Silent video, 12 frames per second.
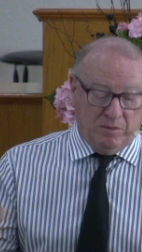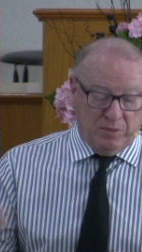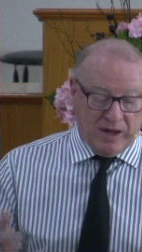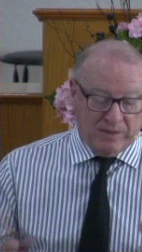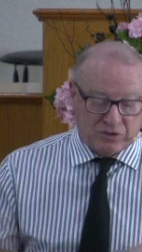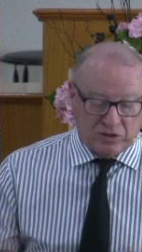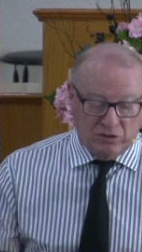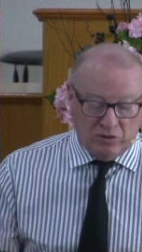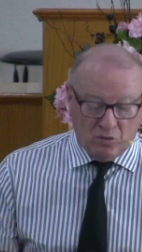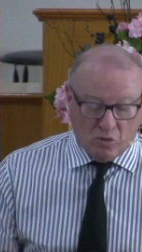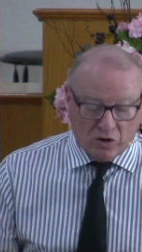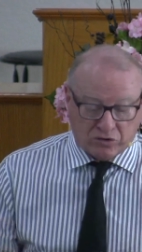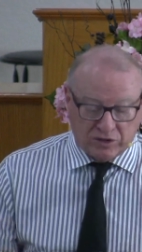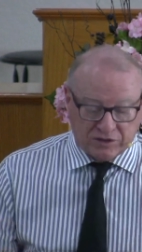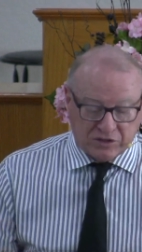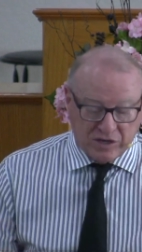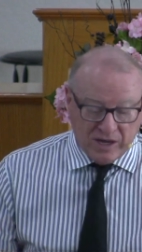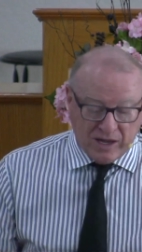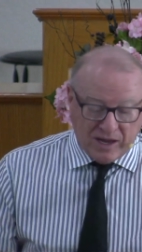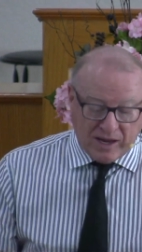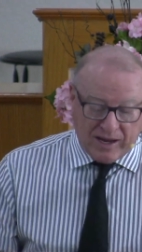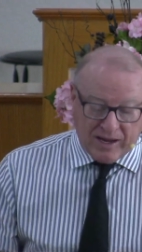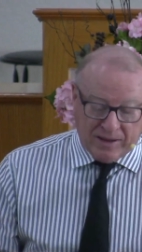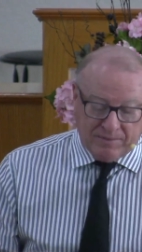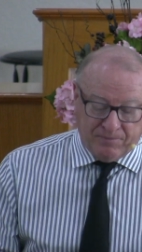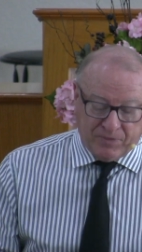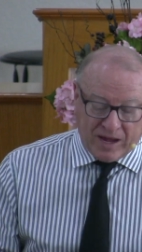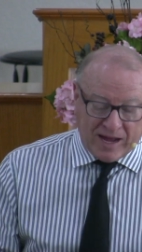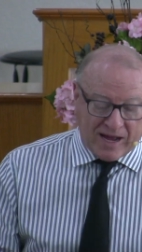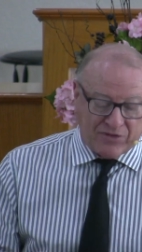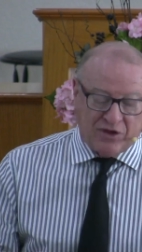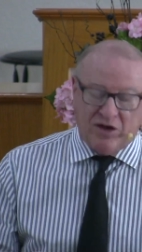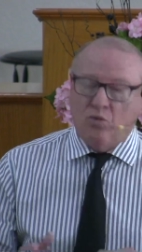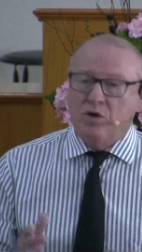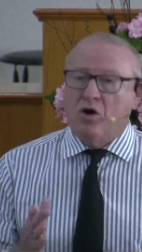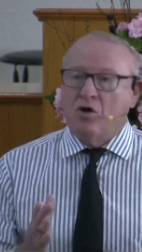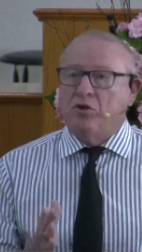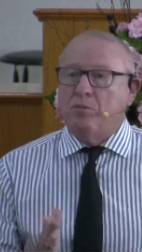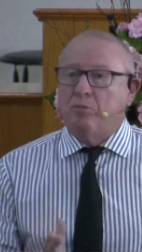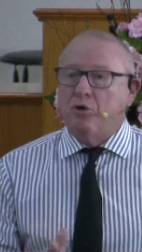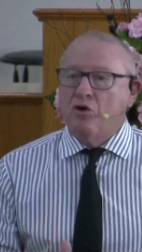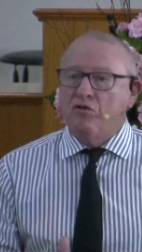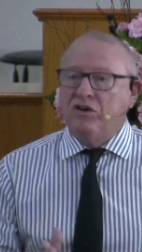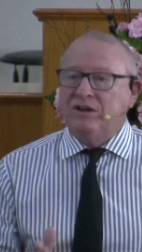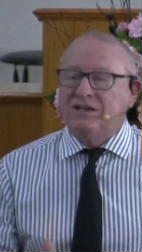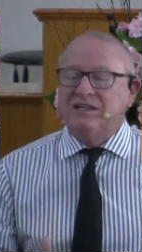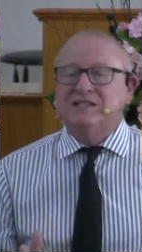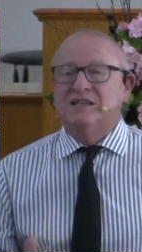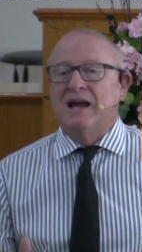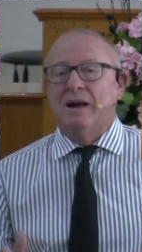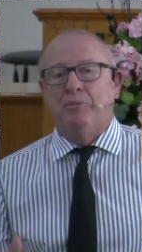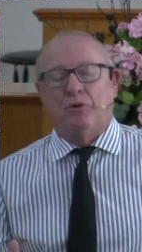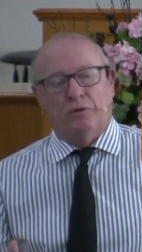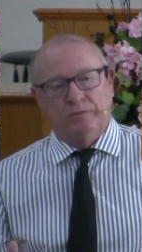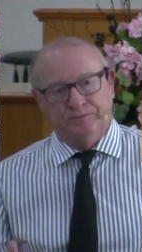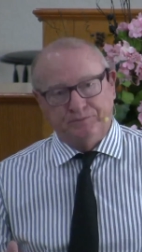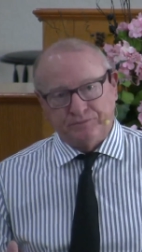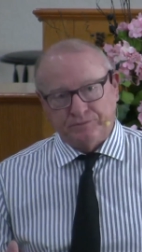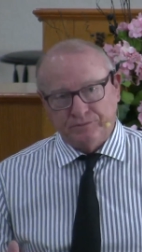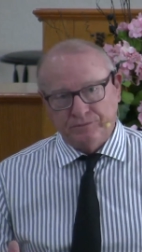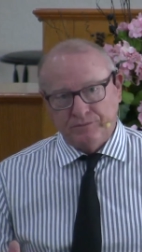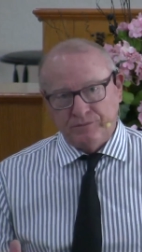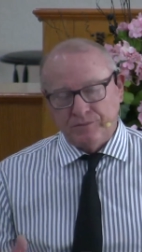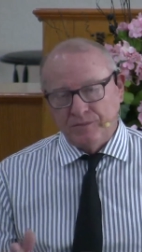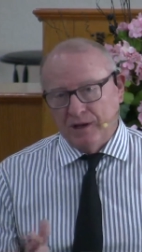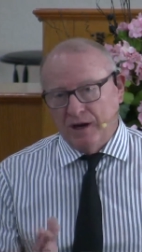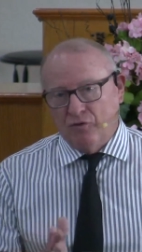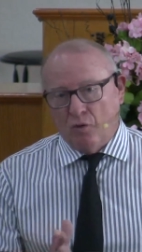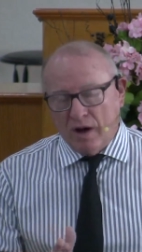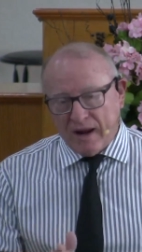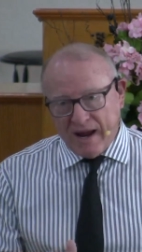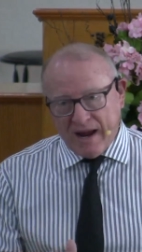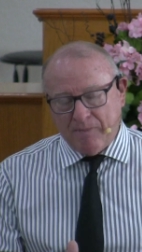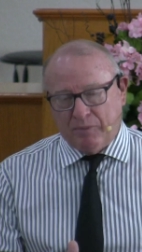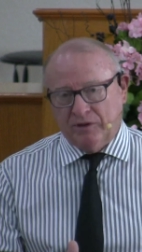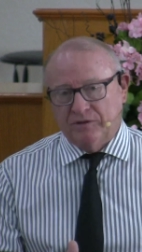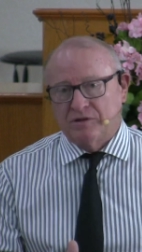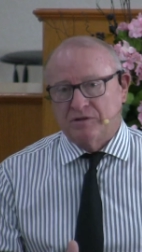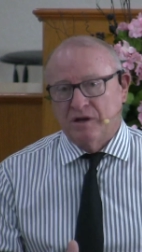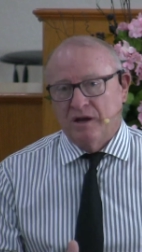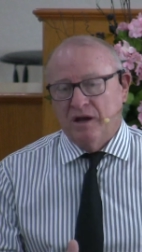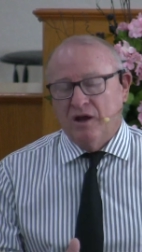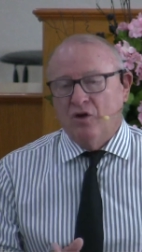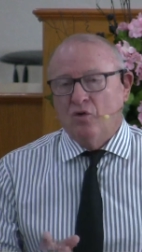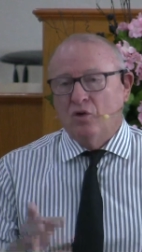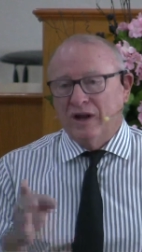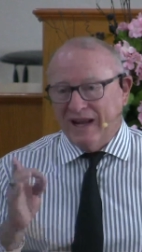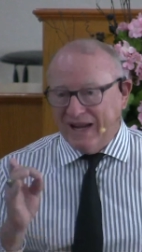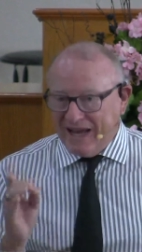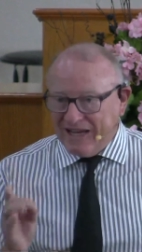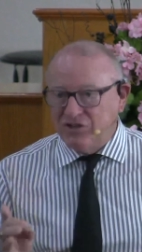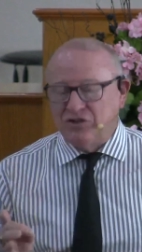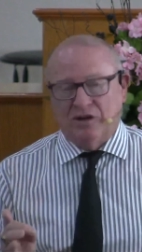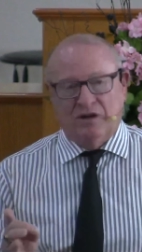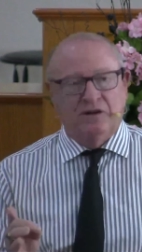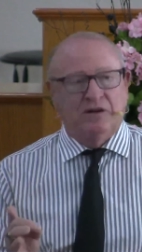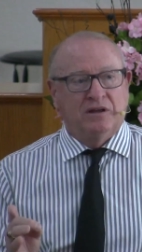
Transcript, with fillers: be absolutely worthless. And I think we are the perfect example of what happens when a nation